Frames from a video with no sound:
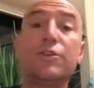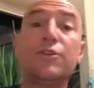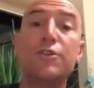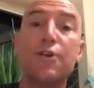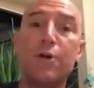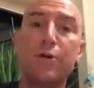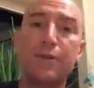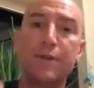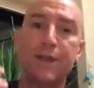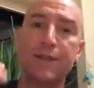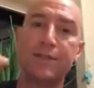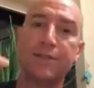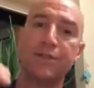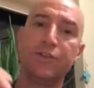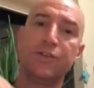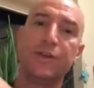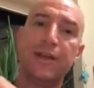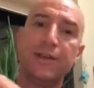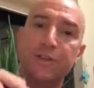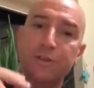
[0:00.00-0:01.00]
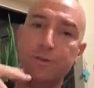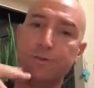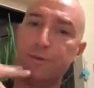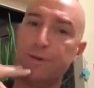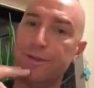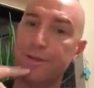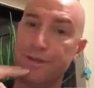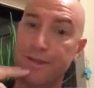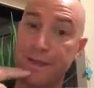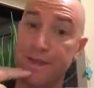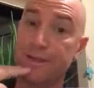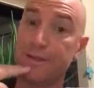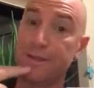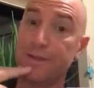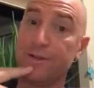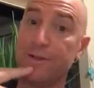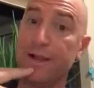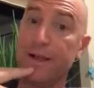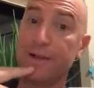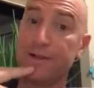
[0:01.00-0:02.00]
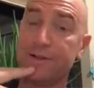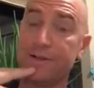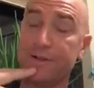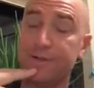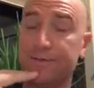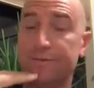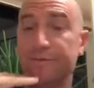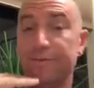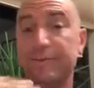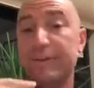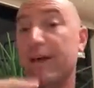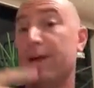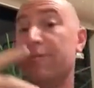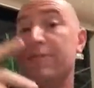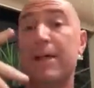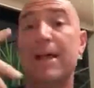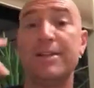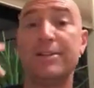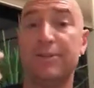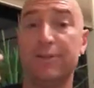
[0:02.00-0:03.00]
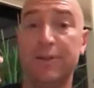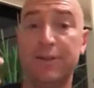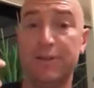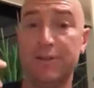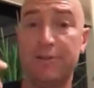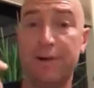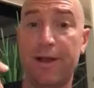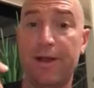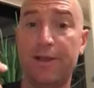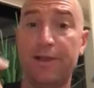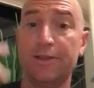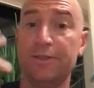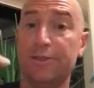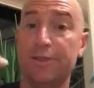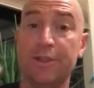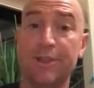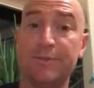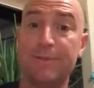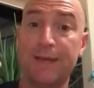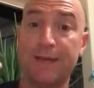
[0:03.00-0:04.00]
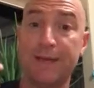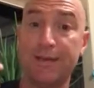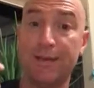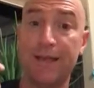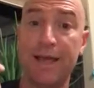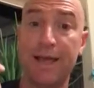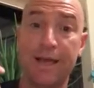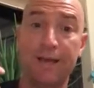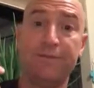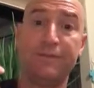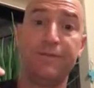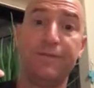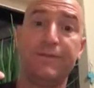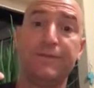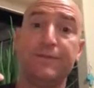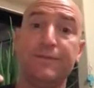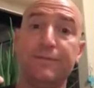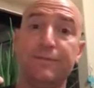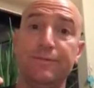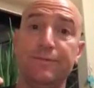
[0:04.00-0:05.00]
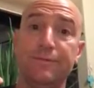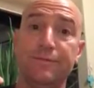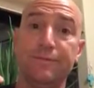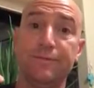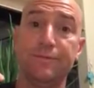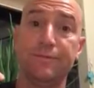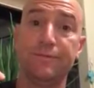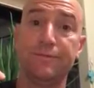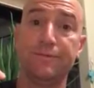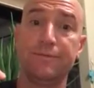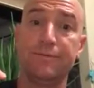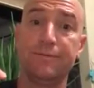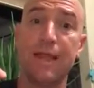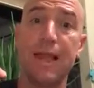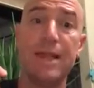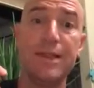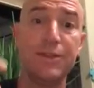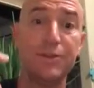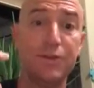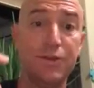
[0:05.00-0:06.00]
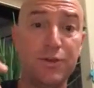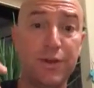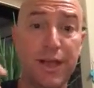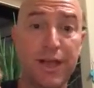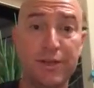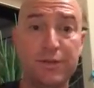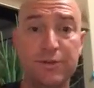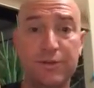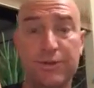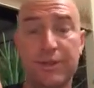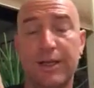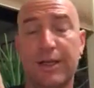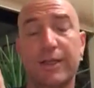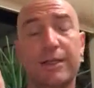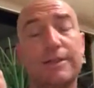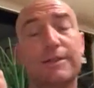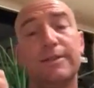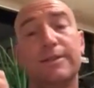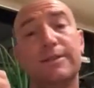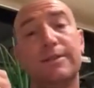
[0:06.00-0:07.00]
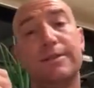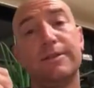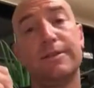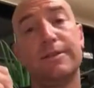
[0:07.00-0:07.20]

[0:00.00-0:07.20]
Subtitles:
Go nuts and try Zumba, the dancing class. Now, if that don't inspire you, it should at least make you laugh. And it's good exercise.